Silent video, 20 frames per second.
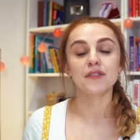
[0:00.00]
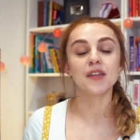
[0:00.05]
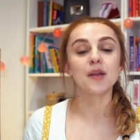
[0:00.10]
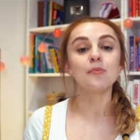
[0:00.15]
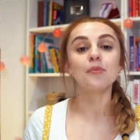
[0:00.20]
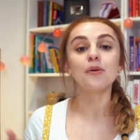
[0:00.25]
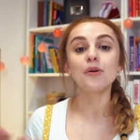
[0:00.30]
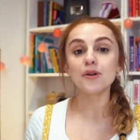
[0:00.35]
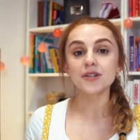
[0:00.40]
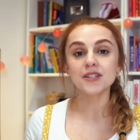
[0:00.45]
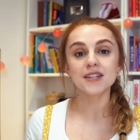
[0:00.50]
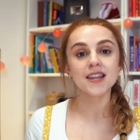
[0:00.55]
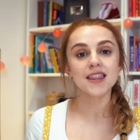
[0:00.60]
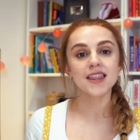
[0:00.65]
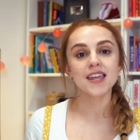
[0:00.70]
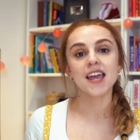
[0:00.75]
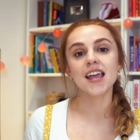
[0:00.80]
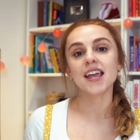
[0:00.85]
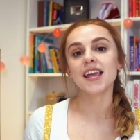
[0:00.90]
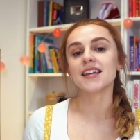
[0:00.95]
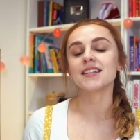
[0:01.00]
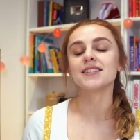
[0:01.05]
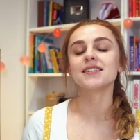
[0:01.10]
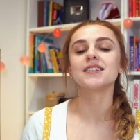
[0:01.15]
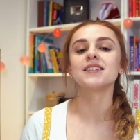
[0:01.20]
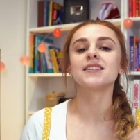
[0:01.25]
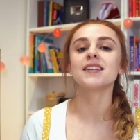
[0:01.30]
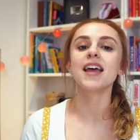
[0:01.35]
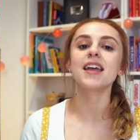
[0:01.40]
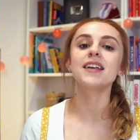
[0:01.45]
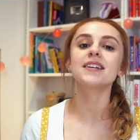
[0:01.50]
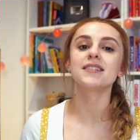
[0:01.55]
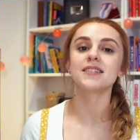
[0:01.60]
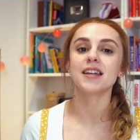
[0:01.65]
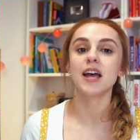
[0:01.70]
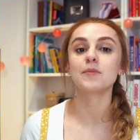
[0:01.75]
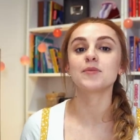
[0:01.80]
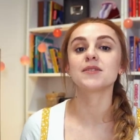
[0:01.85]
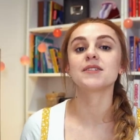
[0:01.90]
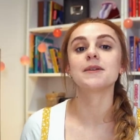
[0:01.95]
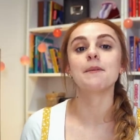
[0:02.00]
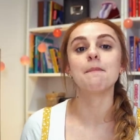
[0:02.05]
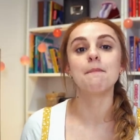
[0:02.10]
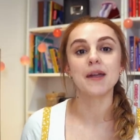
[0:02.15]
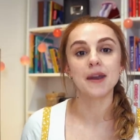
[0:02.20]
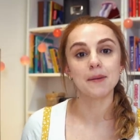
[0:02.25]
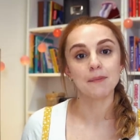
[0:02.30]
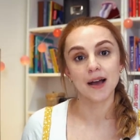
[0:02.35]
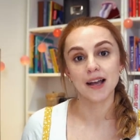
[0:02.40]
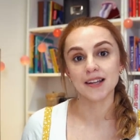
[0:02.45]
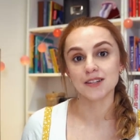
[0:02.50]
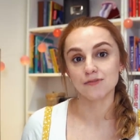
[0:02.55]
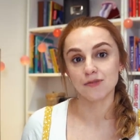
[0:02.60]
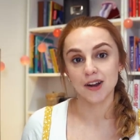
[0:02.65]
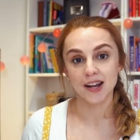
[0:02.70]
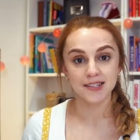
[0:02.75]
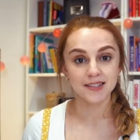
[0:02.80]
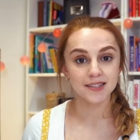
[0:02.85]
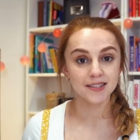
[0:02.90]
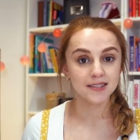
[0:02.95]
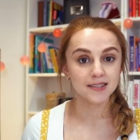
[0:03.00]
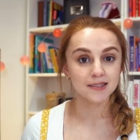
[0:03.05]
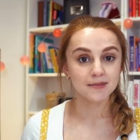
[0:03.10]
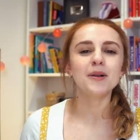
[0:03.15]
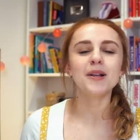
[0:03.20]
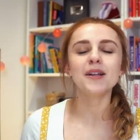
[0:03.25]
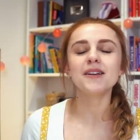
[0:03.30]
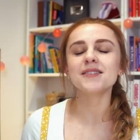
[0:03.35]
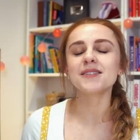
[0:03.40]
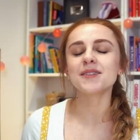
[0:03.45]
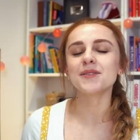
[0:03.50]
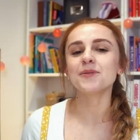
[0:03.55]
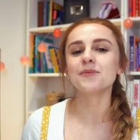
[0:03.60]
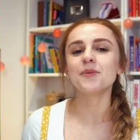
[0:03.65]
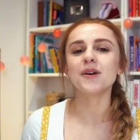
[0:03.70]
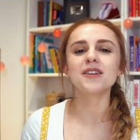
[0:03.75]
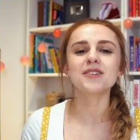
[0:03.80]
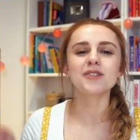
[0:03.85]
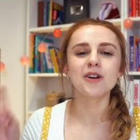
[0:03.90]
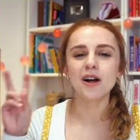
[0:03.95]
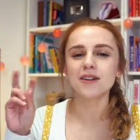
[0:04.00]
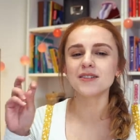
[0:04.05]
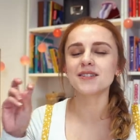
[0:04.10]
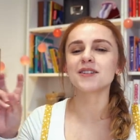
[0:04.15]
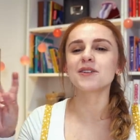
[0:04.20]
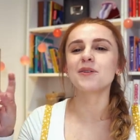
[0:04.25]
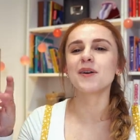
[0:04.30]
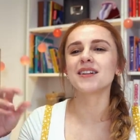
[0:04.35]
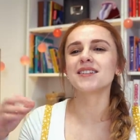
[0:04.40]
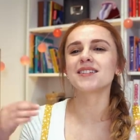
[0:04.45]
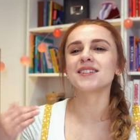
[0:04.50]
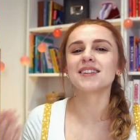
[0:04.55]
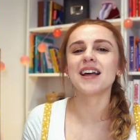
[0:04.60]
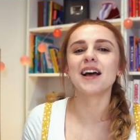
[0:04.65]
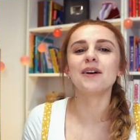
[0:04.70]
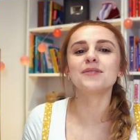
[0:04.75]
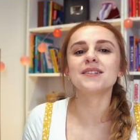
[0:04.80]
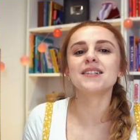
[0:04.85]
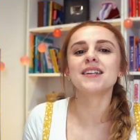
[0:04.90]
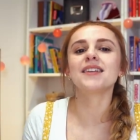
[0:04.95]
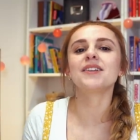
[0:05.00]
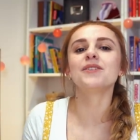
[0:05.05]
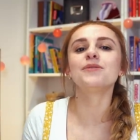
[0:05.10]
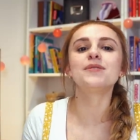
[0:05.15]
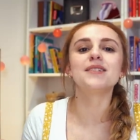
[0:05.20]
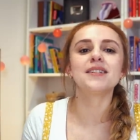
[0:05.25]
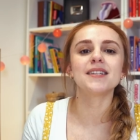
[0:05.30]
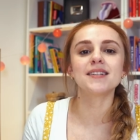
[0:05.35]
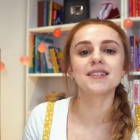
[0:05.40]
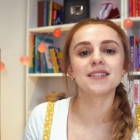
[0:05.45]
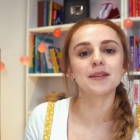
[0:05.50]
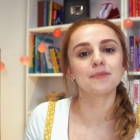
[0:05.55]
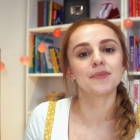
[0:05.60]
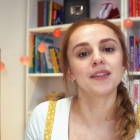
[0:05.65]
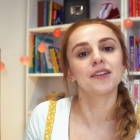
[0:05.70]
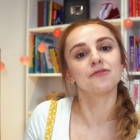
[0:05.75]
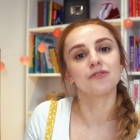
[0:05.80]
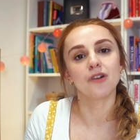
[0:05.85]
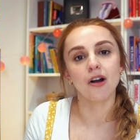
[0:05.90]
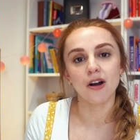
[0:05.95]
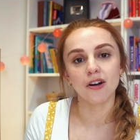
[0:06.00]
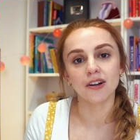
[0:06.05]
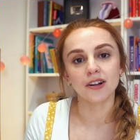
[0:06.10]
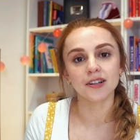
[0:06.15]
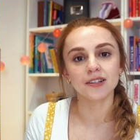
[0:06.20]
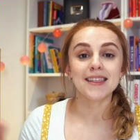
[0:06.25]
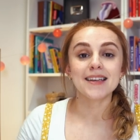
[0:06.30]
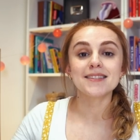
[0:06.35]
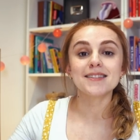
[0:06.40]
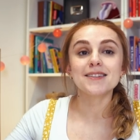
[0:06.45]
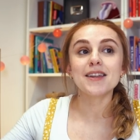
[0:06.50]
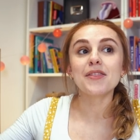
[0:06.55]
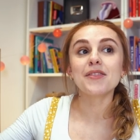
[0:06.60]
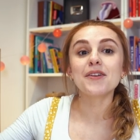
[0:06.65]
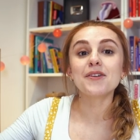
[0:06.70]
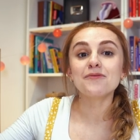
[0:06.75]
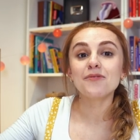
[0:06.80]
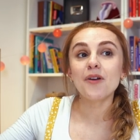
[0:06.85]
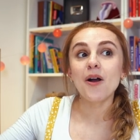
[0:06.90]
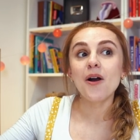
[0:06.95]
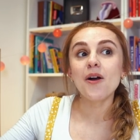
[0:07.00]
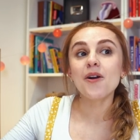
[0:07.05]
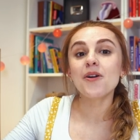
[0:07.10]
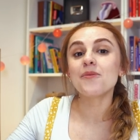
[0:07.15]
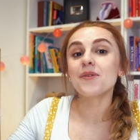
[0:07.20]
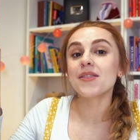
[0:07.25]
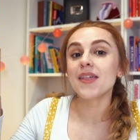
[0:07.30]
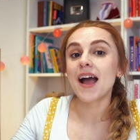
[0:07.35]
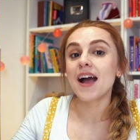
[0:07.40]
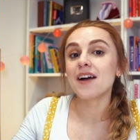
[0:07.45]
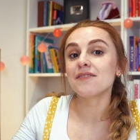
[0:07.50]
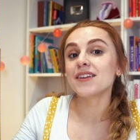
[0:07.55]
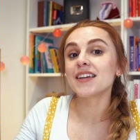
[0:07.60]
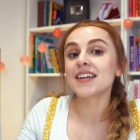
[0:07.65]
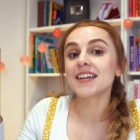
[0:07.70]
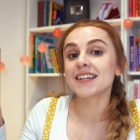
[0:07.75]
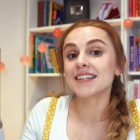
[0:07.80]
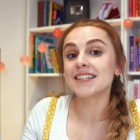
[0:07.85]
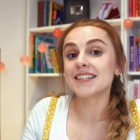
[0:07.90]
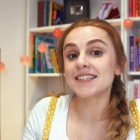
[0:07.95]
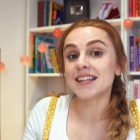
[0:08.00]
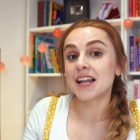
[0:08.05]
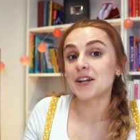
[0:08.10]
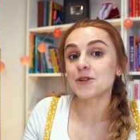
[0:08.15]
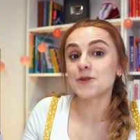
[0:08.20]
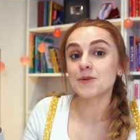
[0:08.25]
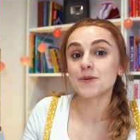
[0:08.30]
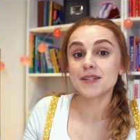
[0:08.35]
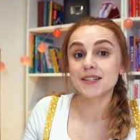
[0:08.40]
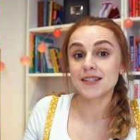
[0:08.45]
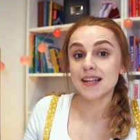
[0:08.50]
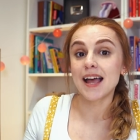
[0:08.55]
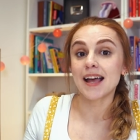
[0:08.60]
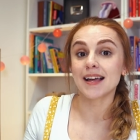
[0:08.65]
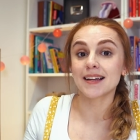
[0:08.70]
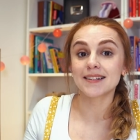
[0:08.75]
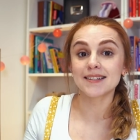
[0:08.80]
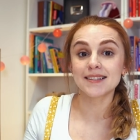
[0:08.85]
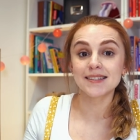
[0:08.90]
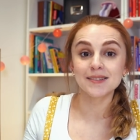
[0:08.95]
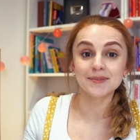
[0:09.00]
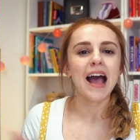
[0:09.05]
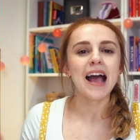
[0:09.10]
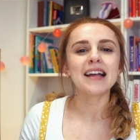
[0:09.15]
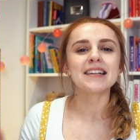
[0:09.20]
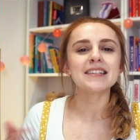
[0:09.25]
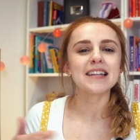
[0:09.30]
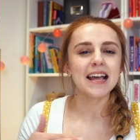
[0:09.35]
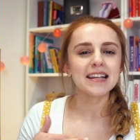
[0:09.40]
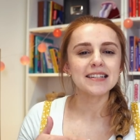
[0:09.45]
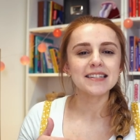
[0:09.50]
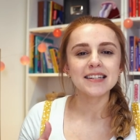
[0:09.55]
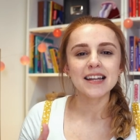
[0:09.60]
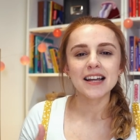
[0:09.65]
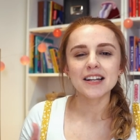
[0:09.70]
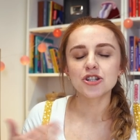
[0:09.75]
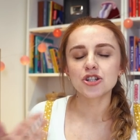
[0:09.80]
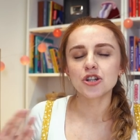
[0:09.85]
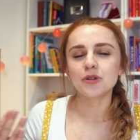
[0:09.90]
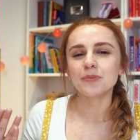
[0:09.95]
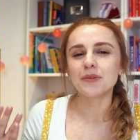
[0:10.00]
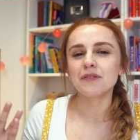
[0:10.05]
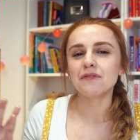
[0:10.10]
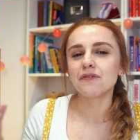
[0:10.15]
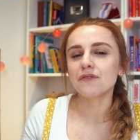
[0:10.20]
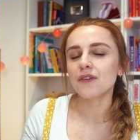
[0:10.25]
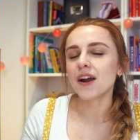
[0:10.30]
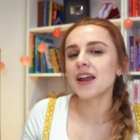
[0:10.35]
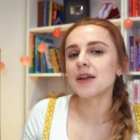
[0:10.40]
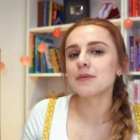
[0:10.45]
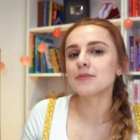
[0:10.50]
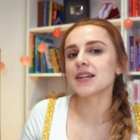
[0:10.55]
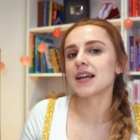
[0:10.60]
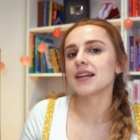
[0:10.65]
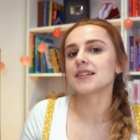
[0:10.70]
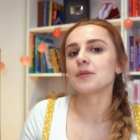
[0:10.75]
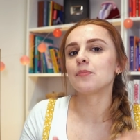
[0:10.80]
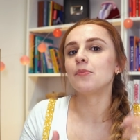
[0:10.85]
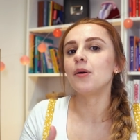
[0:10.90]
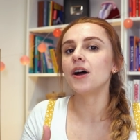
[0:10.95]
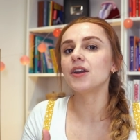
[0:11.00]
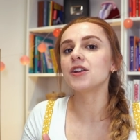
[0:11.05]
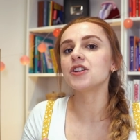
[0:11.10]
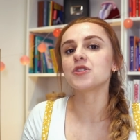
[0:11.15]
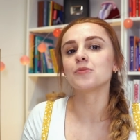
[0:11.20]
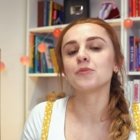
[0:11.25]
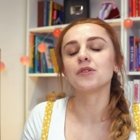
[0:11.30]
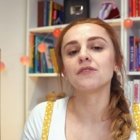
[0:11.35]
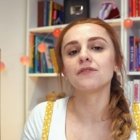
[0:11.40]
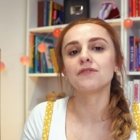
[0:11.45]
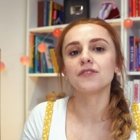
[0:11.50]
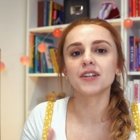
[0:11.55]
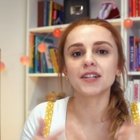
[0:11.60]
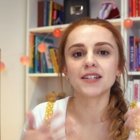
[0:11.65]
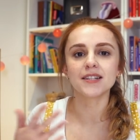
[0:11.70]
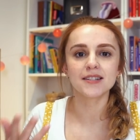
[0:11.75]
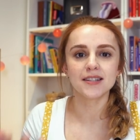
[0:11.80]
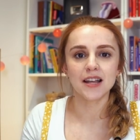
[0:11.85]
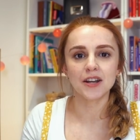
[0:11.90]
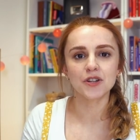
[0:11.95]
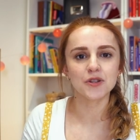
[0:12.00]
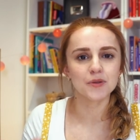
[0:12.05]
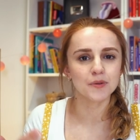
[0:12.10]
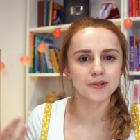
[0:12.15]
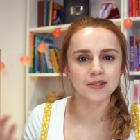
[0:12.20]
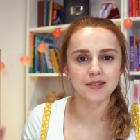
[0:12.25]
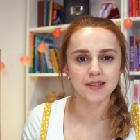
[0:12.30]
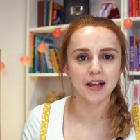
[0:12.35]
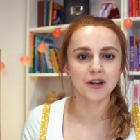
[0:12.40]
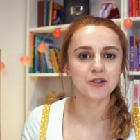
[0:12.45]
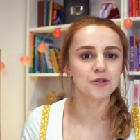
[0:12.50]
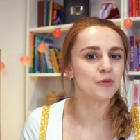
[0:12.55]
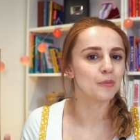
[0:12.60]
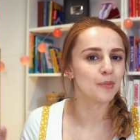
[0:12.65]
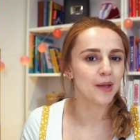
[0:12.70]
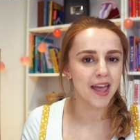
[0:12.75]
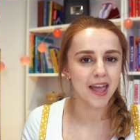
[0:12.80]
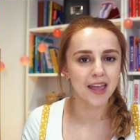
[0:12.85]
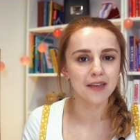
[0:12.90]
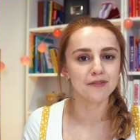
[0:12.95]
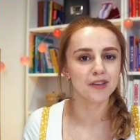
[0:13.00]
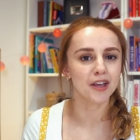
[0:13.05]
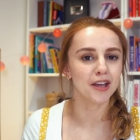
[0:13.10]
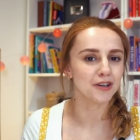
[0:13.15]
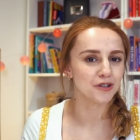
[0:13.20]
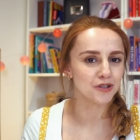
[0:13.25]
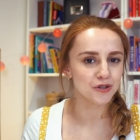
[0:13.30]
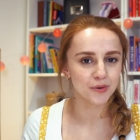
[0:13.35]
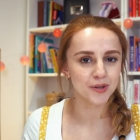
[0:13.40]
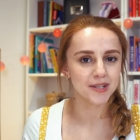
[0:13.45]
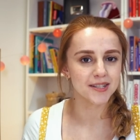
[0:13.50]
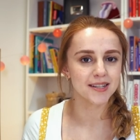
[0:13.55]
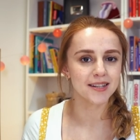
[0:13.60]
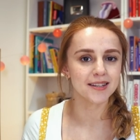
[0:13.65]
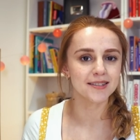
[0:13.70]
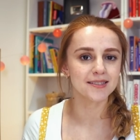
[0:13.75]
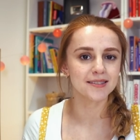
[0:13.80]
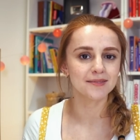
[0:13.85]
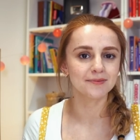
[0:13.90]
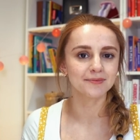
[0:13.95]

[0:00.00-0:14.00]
The important thing is to take steps to minimize risks. Plus, the word consequence sounds like you did something wrong. There's nothing wrong with having consensual sex. And S T Is shouldn't be framed as a punishment for consensual sexual behavior and choices.